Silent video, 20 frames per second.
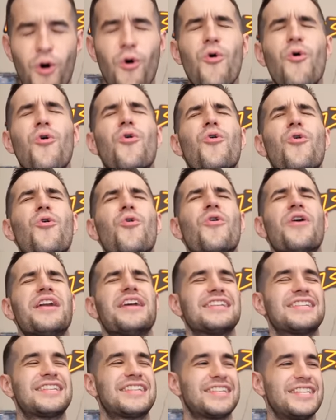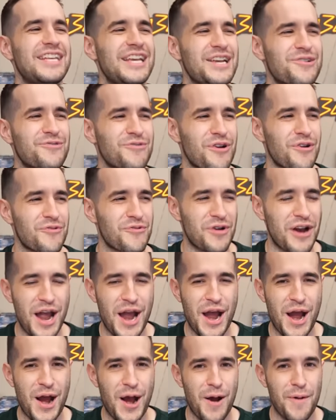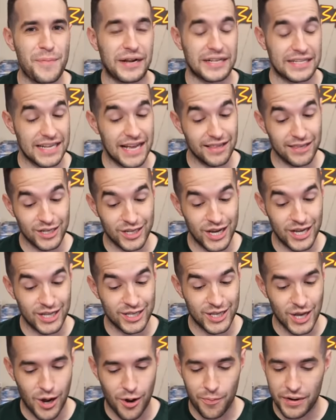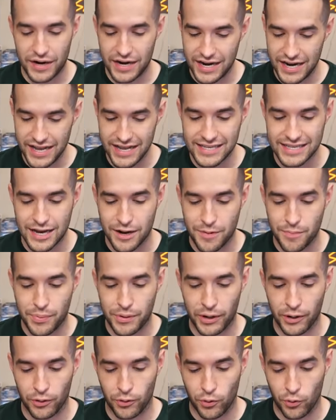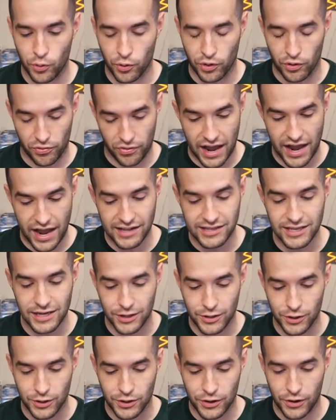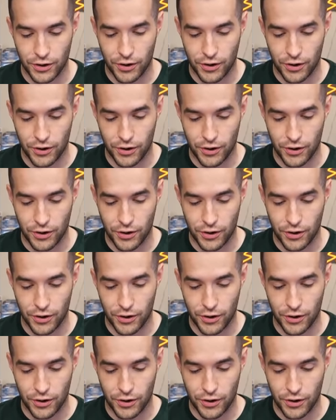Ooh, and a secret rare, but it's not the Genzo, but it is an Imperial Order. That's a good